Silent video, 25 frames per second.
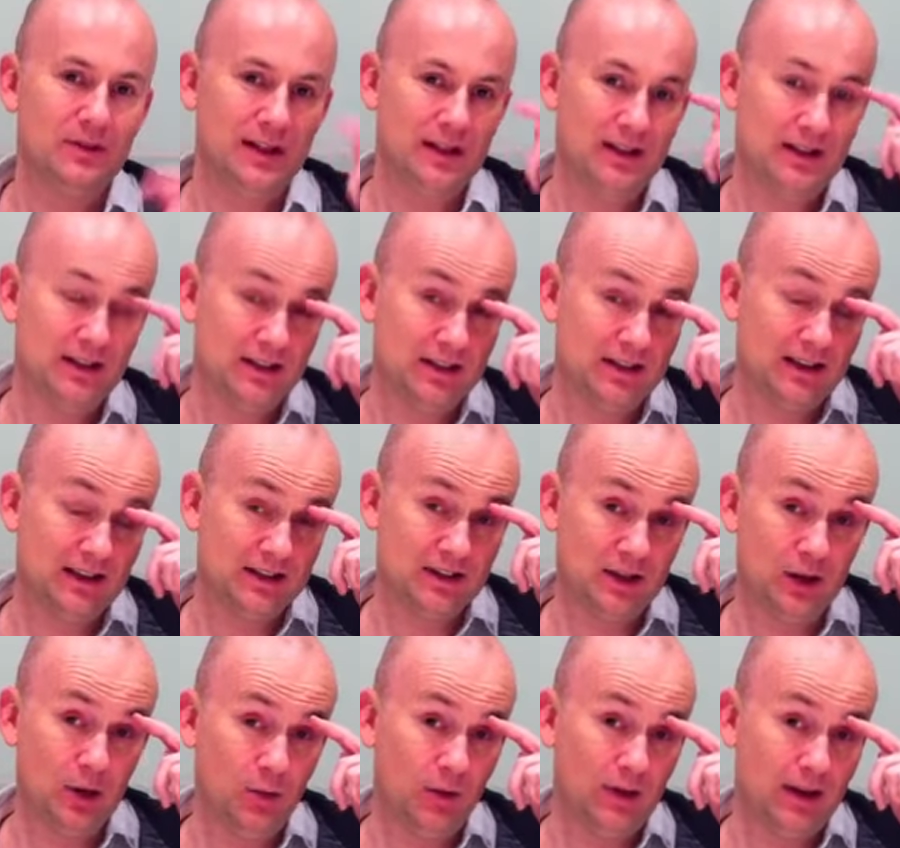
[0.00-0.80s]

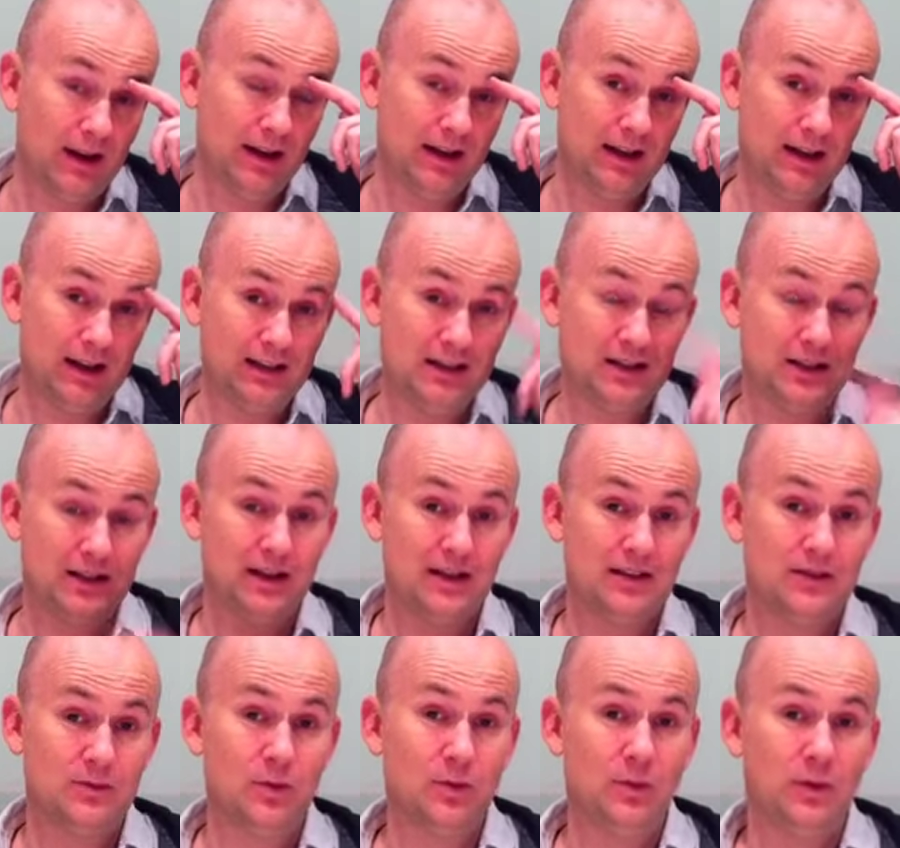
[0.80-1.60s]
there's no one that actually
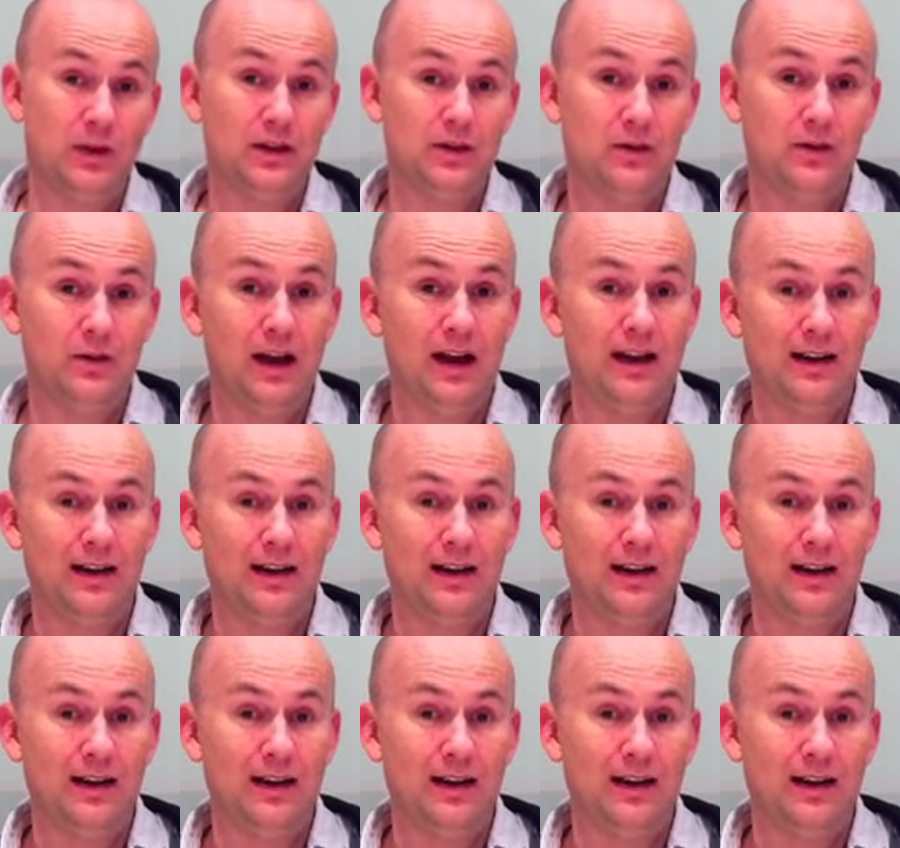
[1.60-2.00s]
does what we do,